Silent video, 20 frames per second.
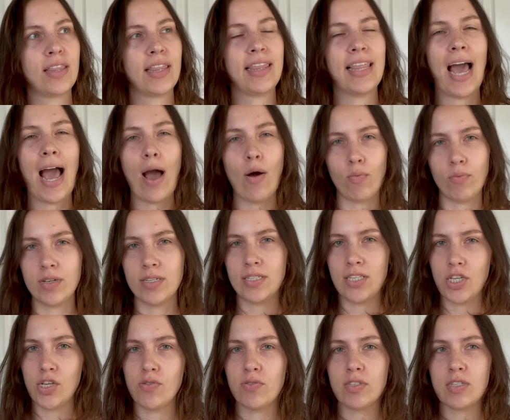that was
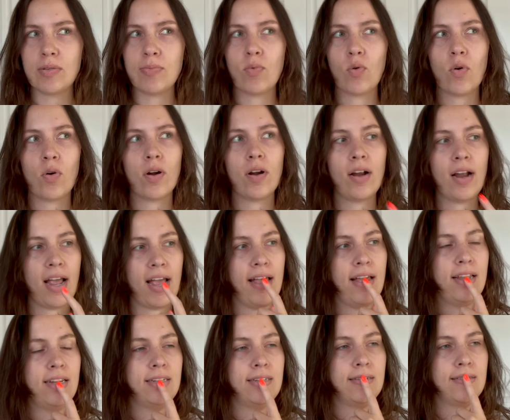used more
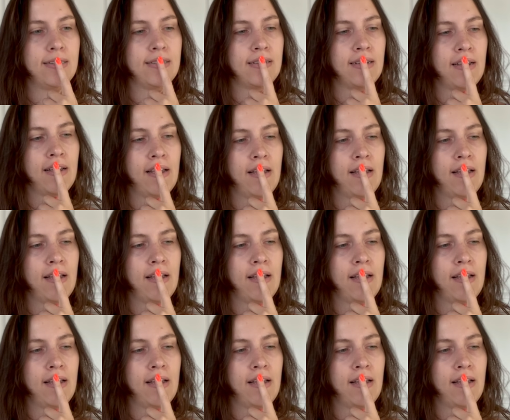and